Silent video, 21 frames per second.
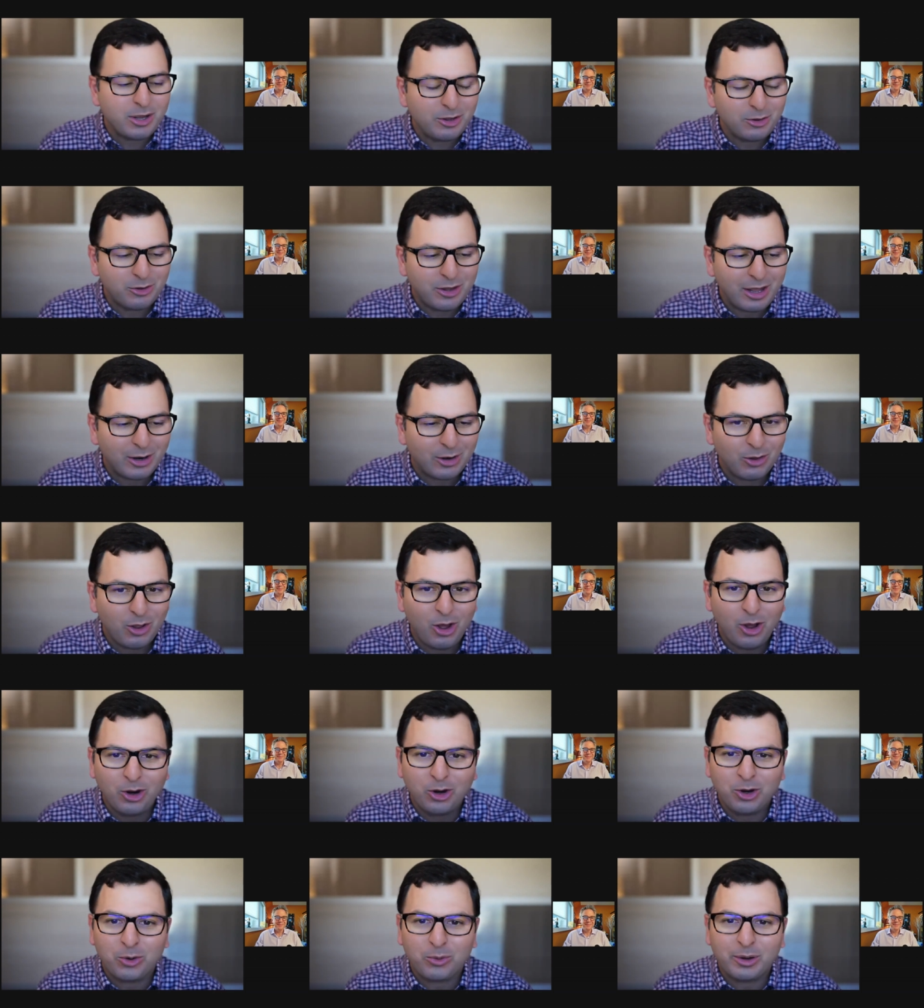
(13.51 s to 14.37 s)
He's had a
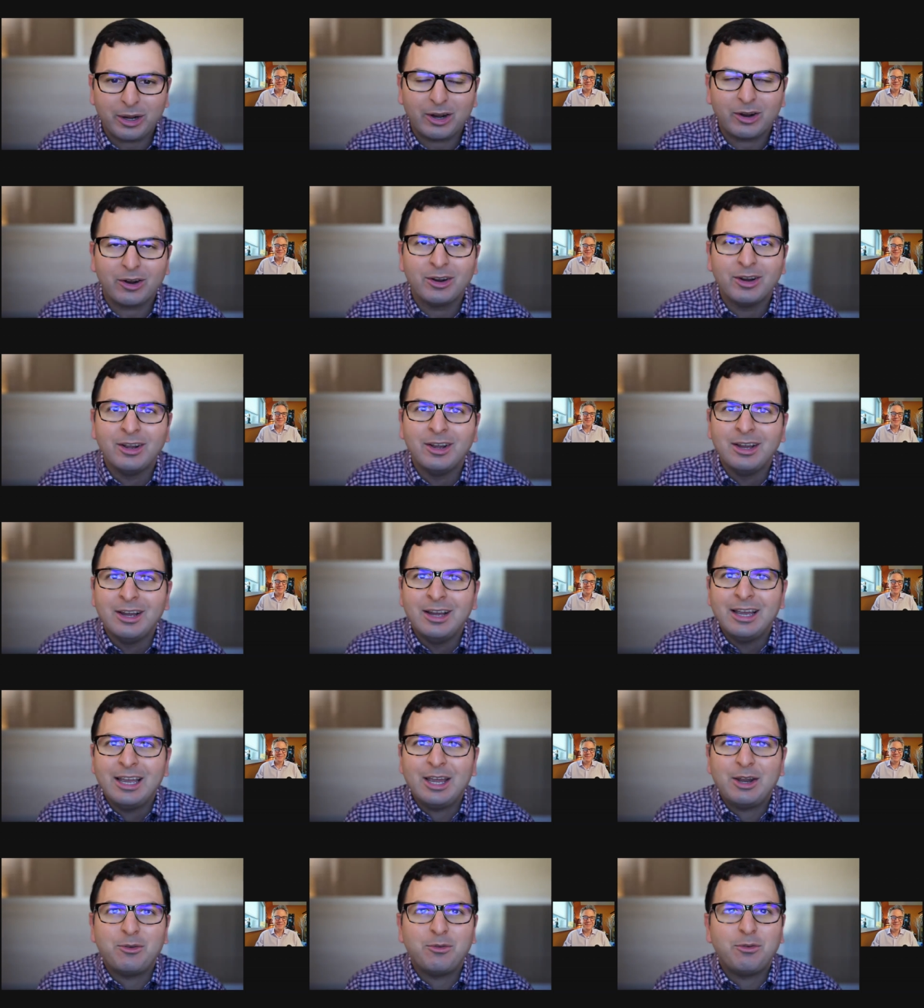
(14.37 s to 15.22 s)
long career
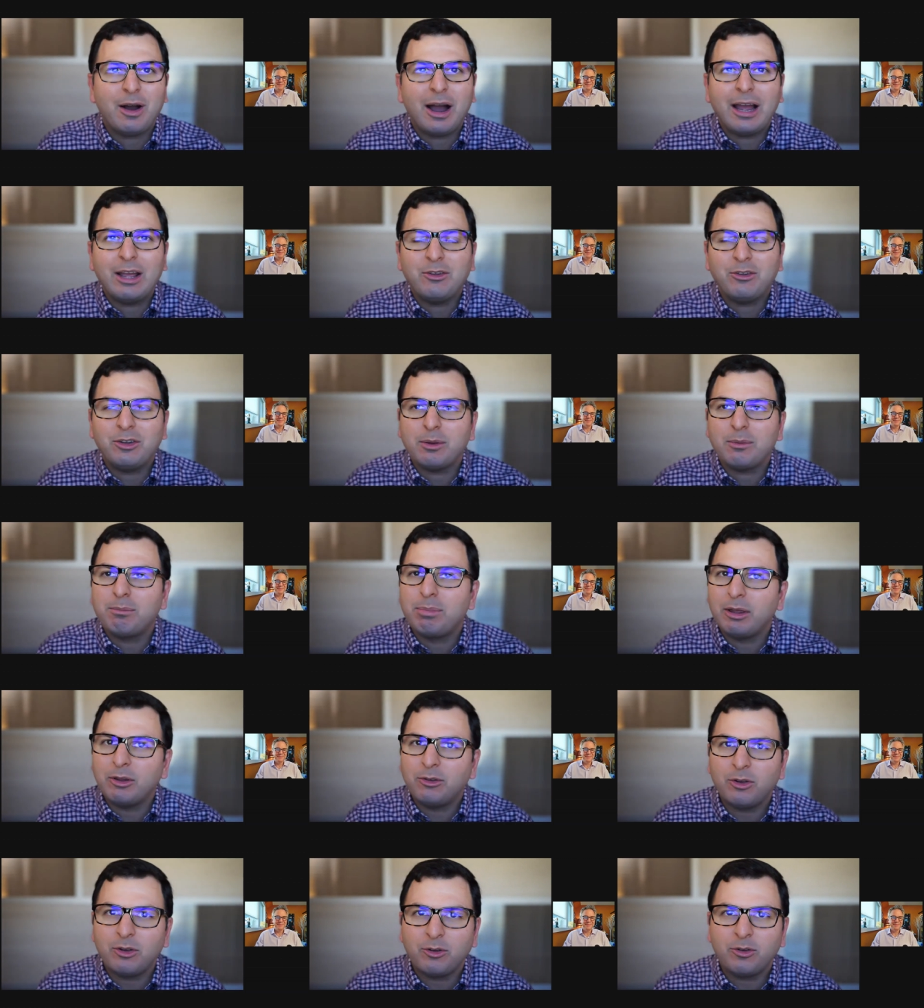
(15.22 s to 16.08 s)
advising
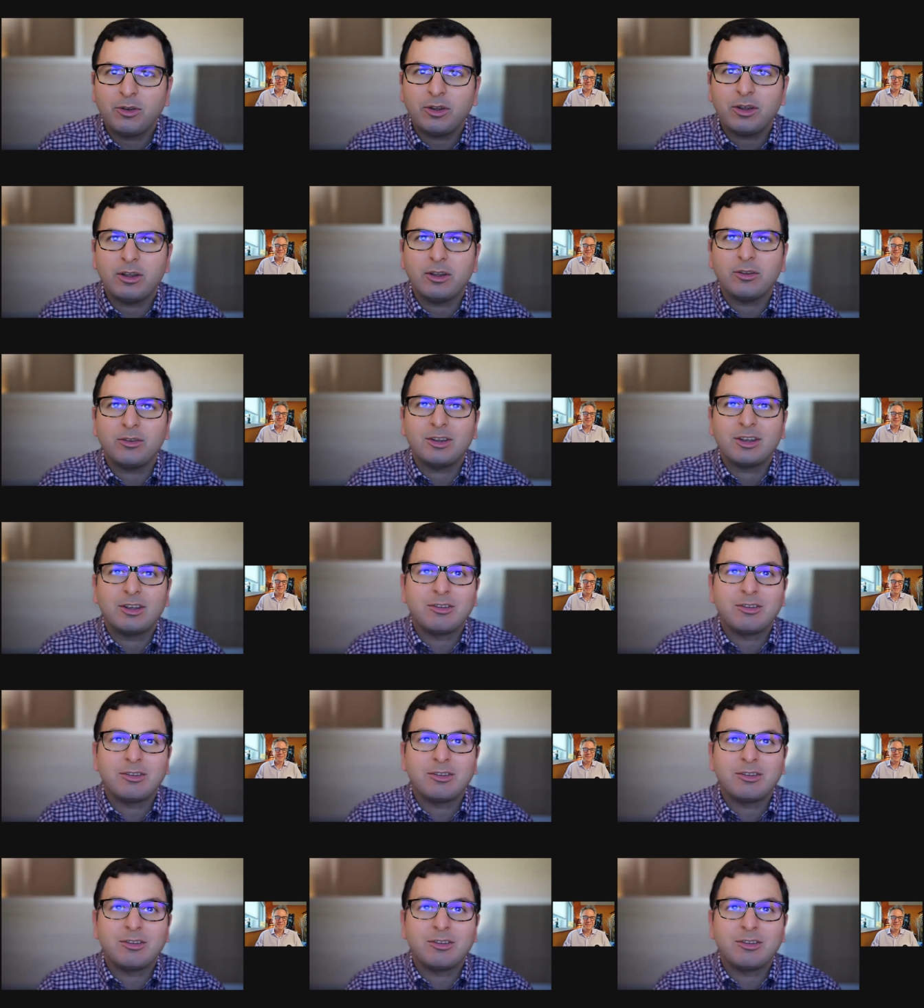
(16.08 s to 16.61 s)
businesses,